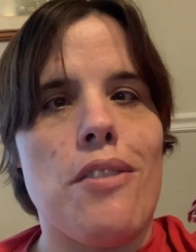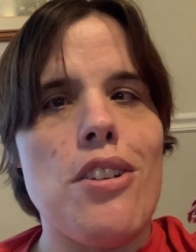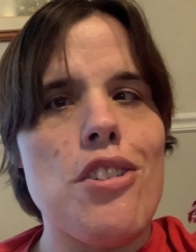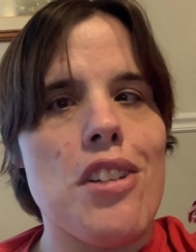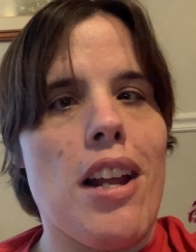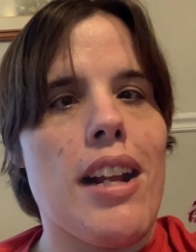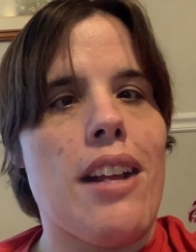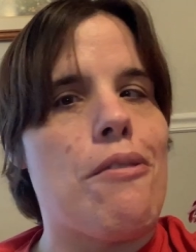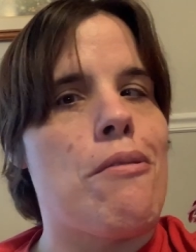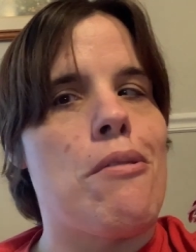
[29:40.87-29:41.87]
You just got to
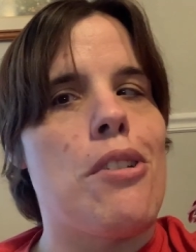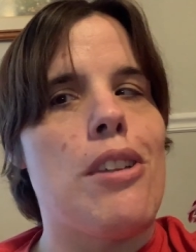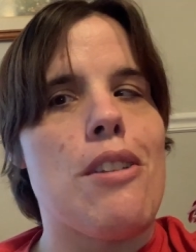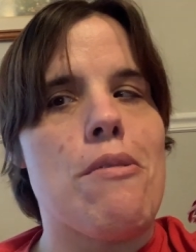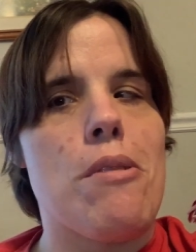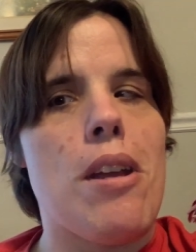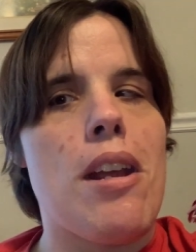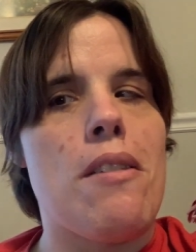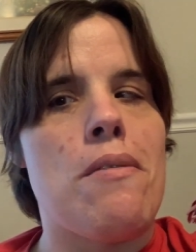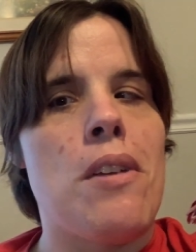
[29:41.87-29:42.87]
get really
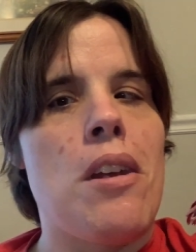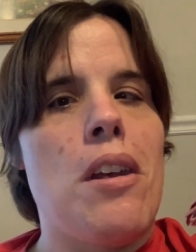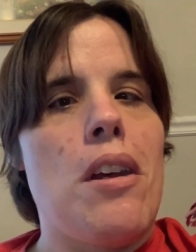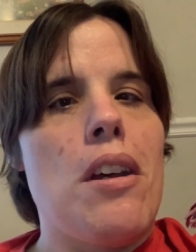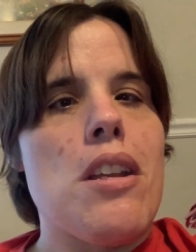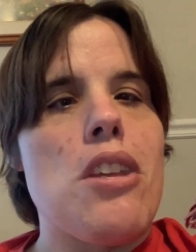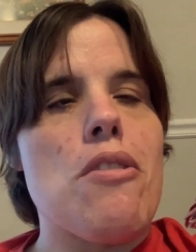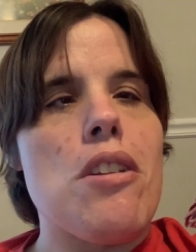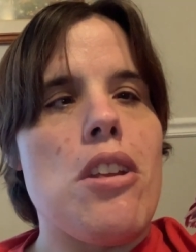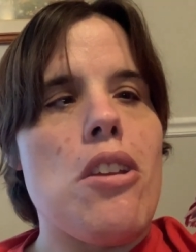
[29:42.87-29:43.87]
creative.
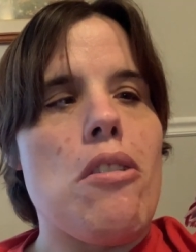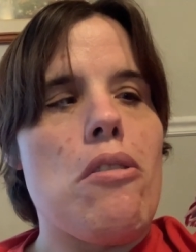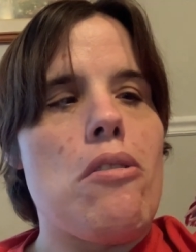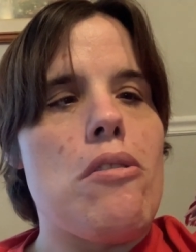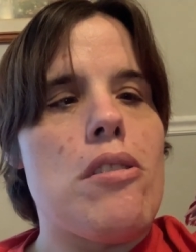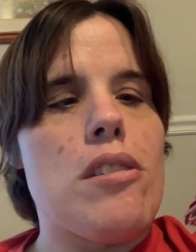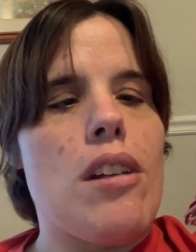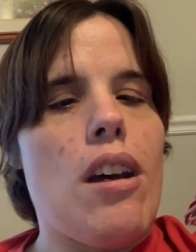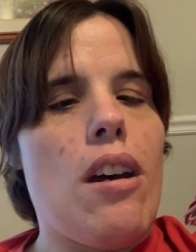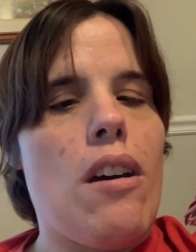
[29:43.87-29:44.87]
You can use
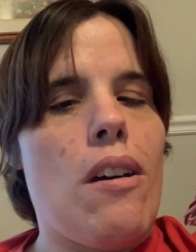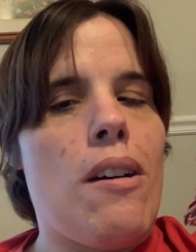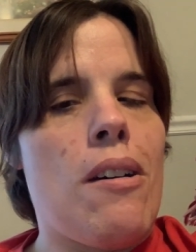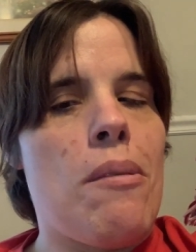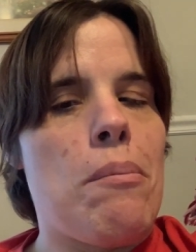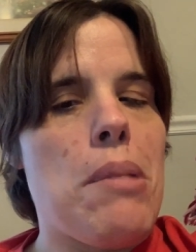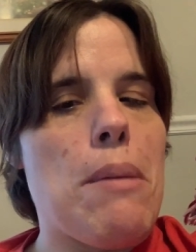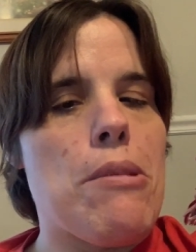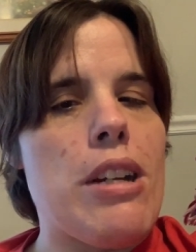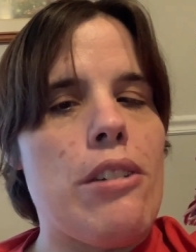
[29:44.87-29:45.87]

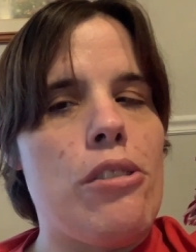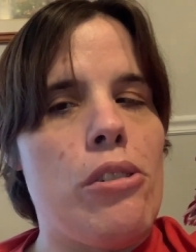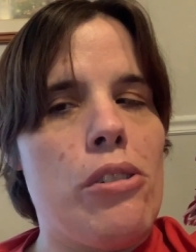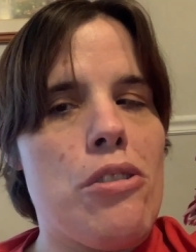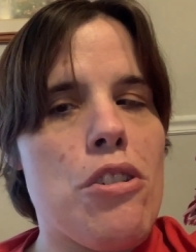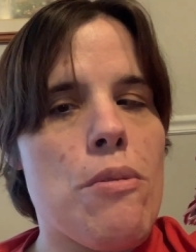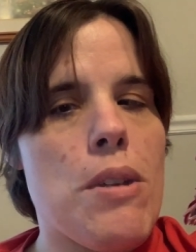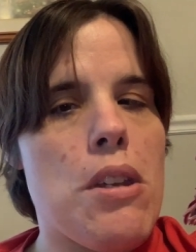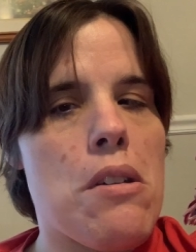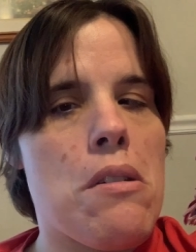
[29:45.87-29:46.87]
paper towel holders for
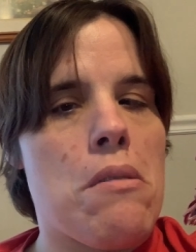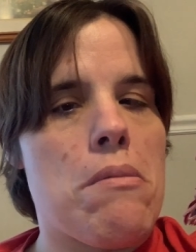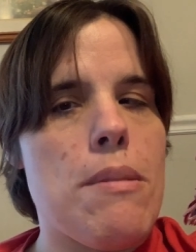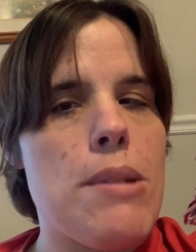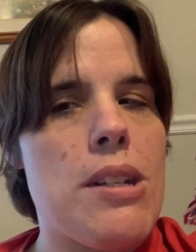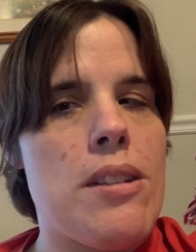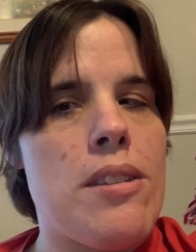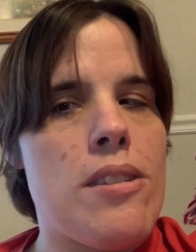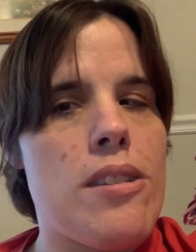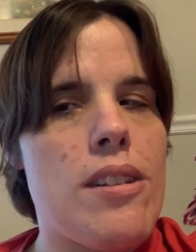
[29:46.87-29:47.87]
your
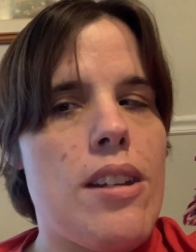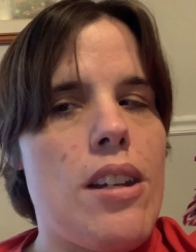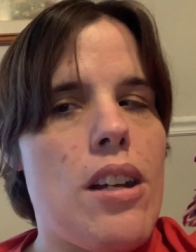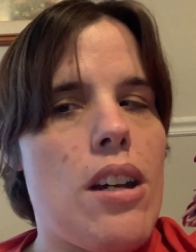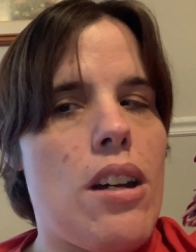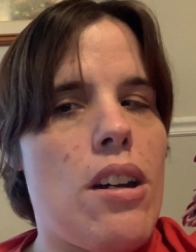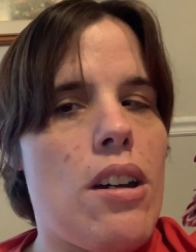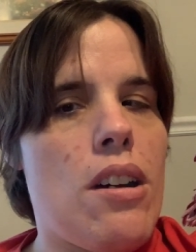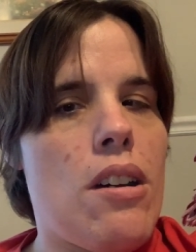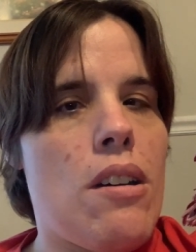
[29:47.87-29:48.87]
ribbons.
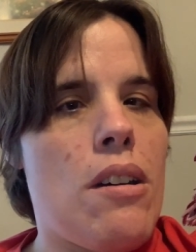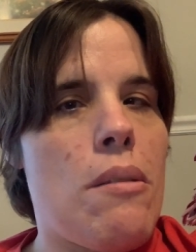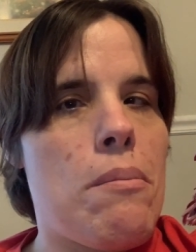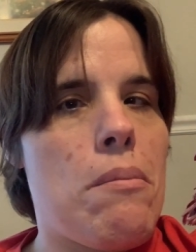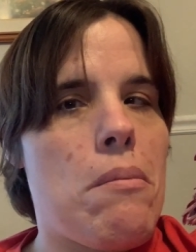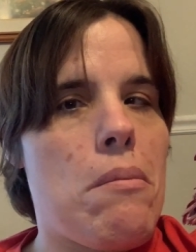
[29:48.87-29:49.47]
I've